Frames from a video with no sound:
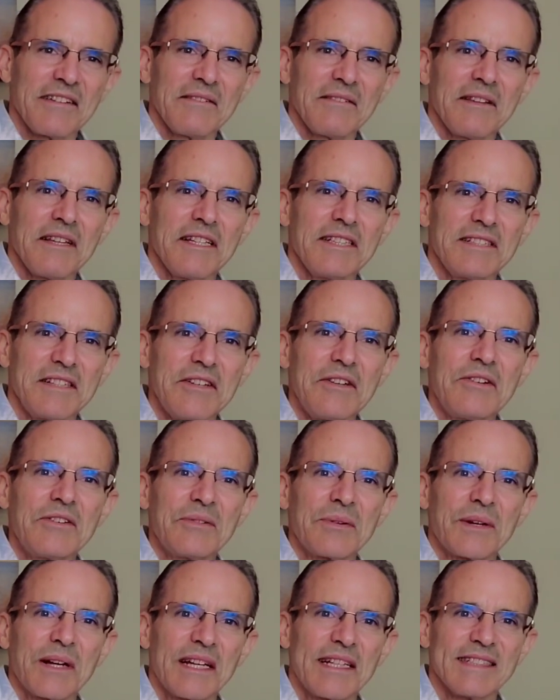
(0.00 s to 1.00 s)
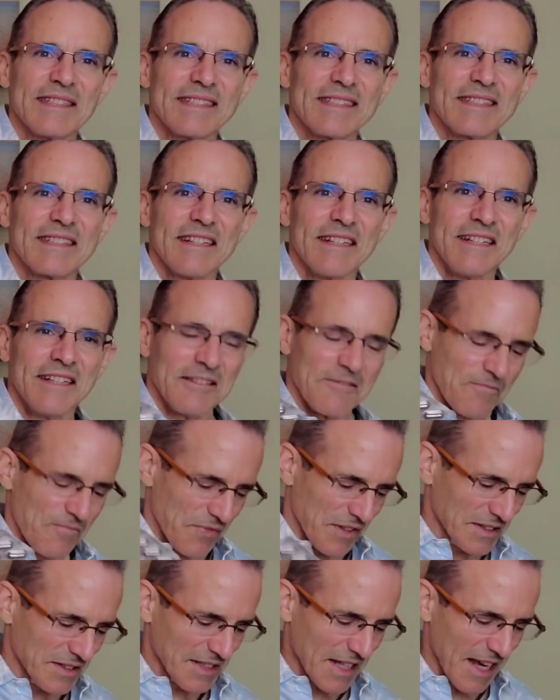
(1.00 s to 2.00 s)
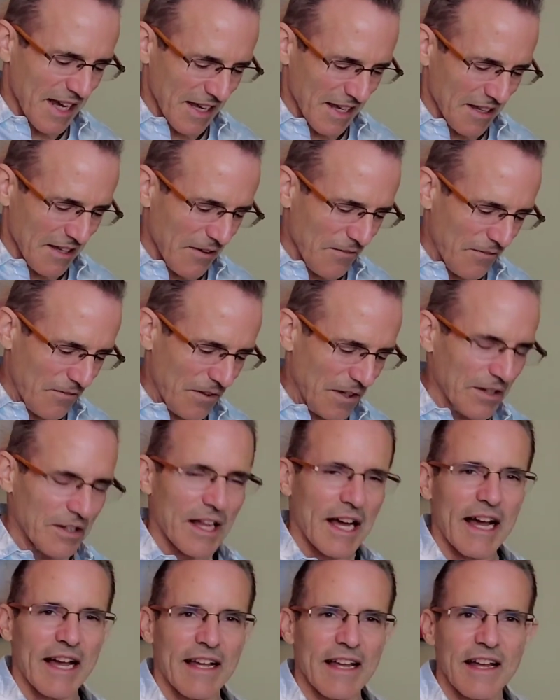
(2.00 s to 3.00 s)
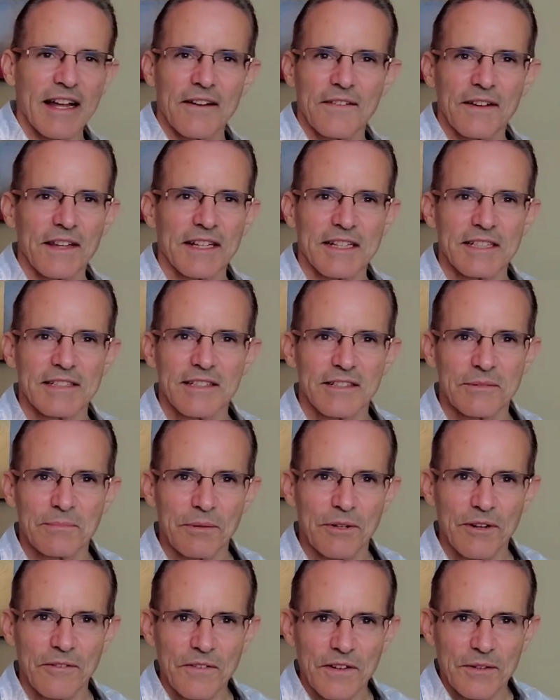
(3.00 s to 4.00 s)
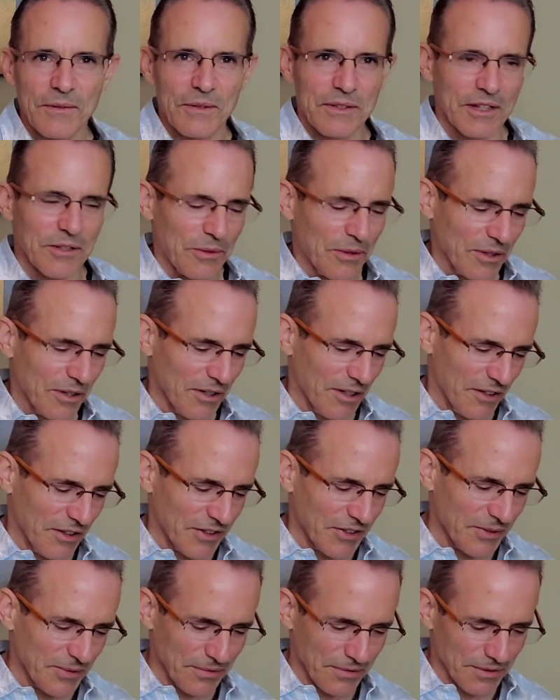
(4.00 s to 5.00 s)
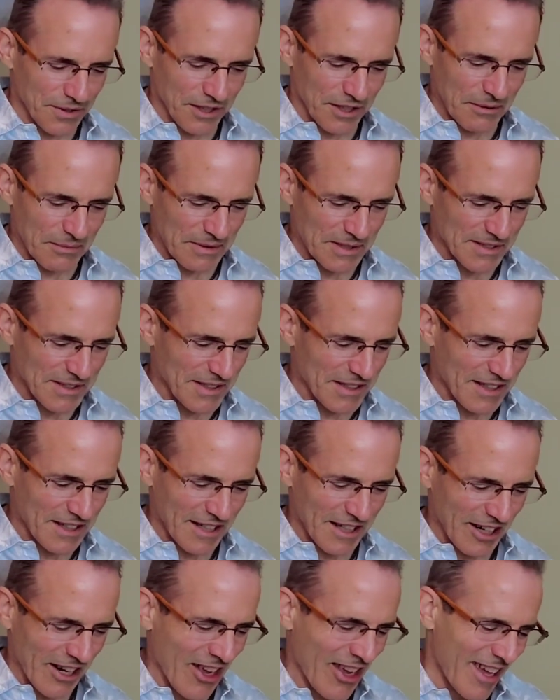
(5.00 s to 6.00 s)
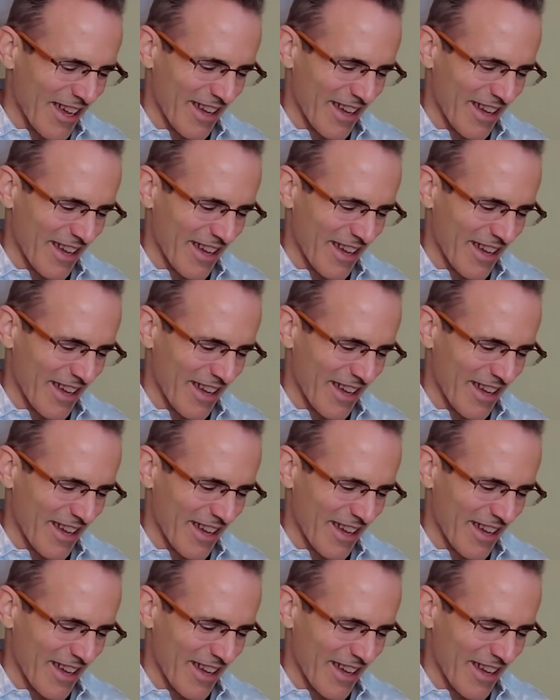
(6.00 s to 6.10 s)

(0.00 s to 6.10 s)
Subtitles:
these nutrients, it's like you feel like everything's just perfect with the world. It's really bizarre.